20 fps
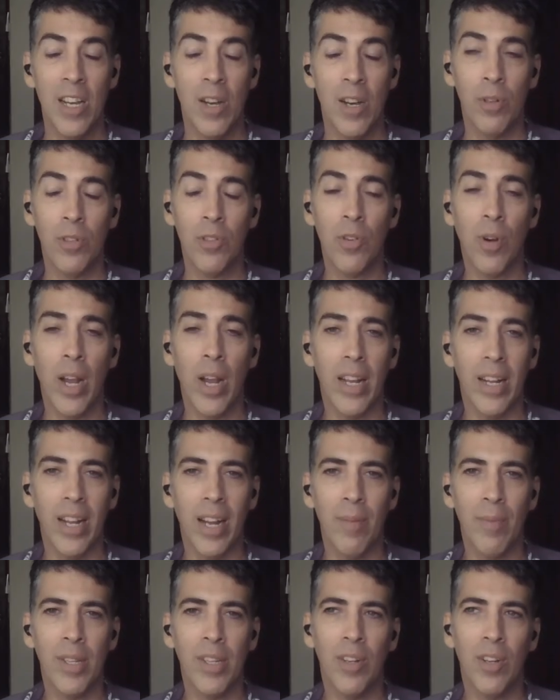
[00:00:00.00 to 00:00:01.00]
was great.
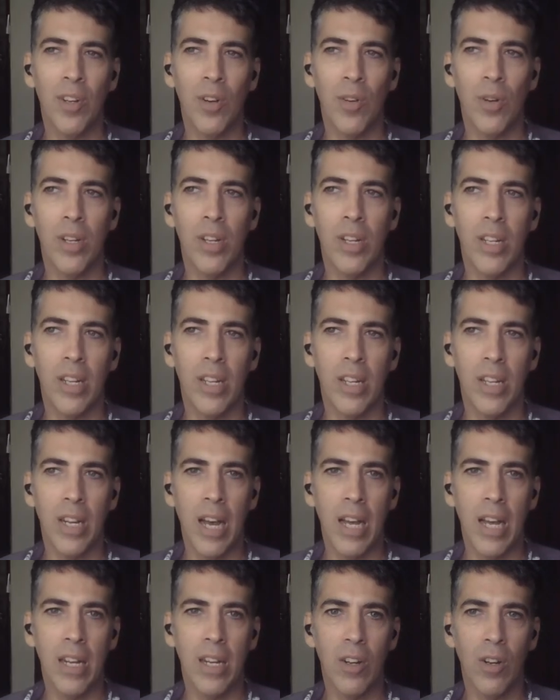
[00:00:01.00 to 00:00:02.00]
I mean, you know, it
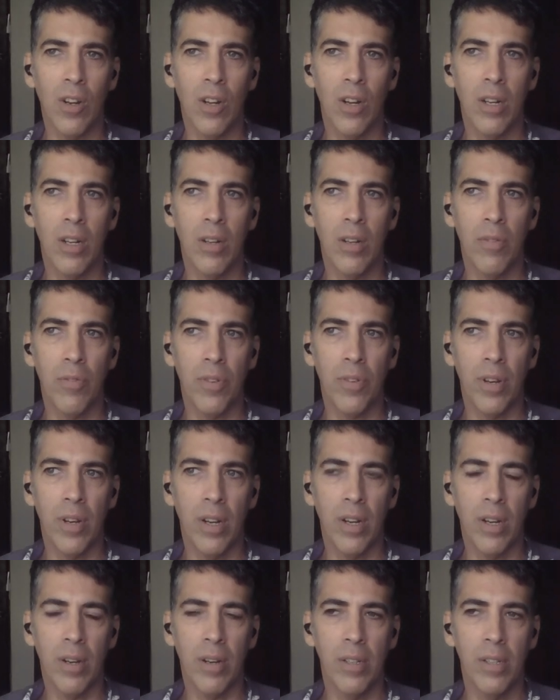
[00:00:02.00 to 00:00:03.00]
added a lot
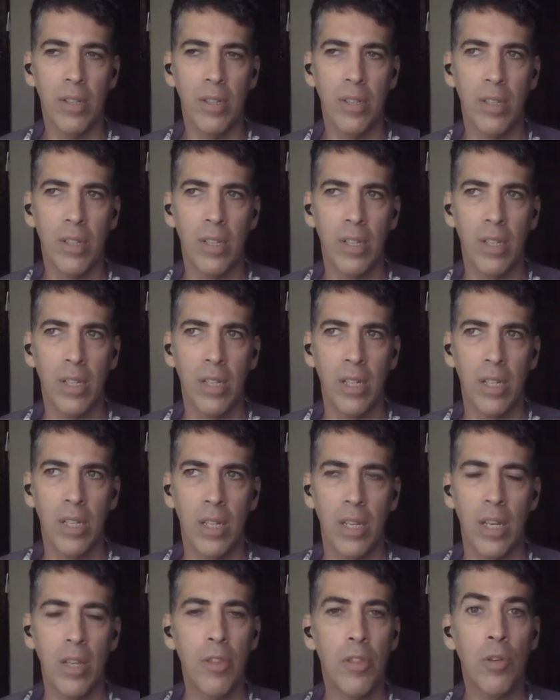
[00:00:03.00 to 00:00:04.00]
of
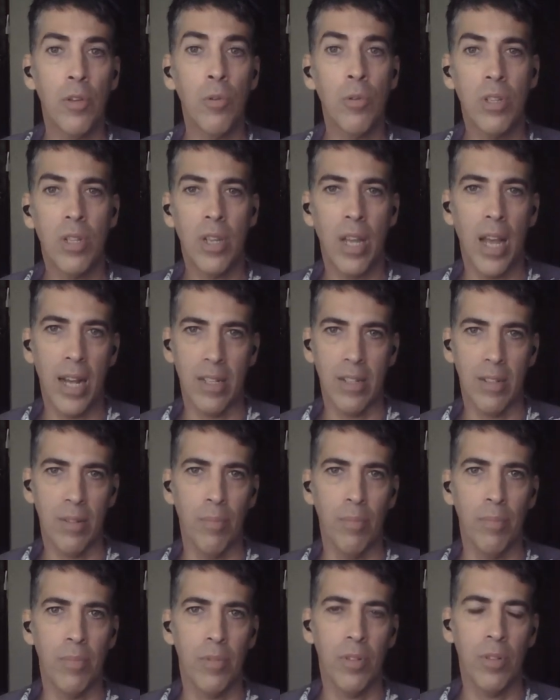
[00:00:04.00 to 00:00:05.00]
enthusiasm
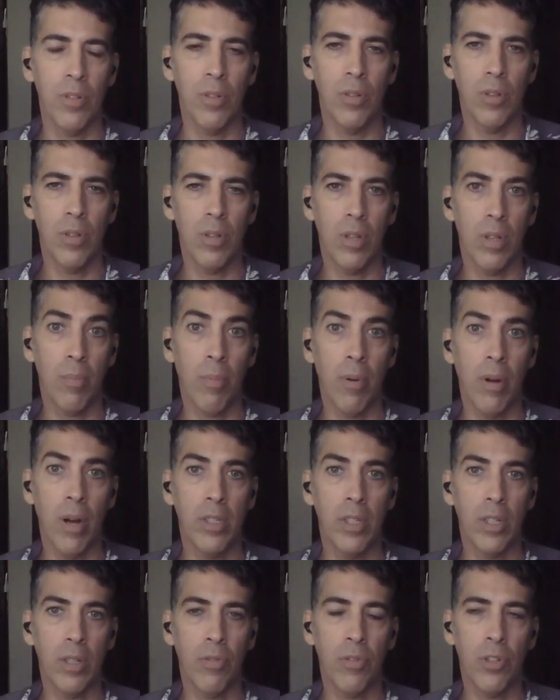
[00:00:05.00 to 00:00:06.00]
to the
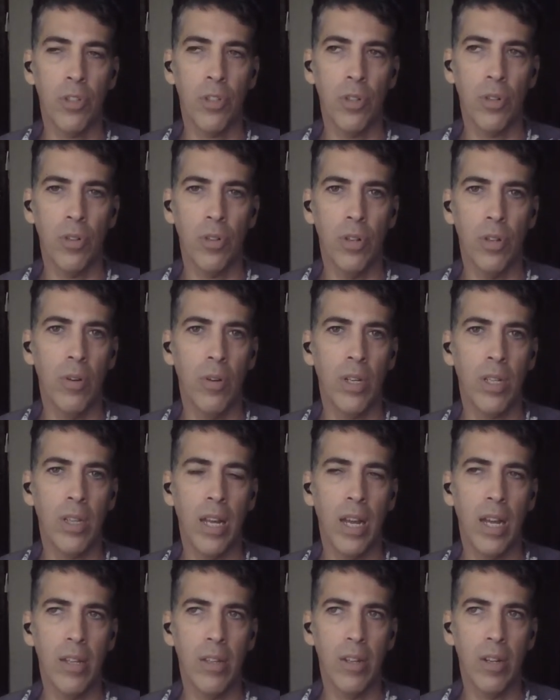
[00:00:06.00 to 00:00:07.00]
project for sure, knowing
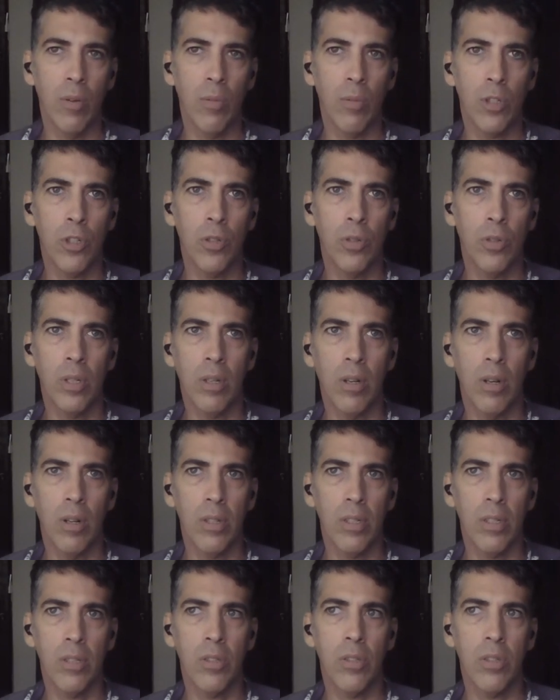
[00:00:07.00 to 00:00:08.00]
that, you know, we're shooting all
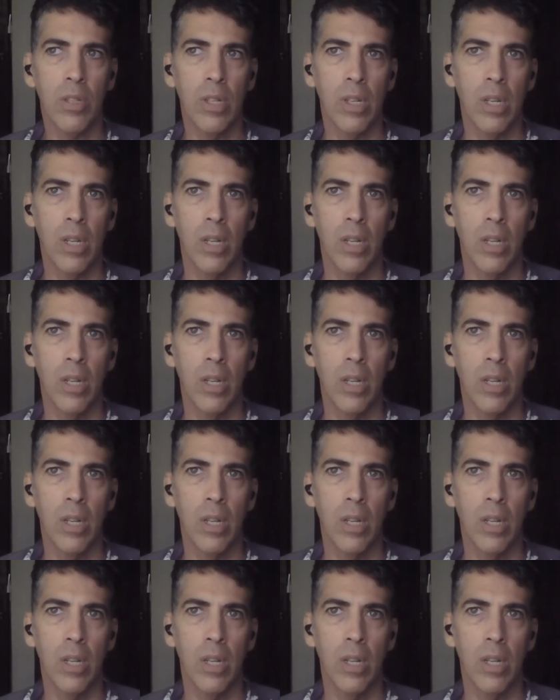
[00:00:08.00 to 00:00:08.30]
these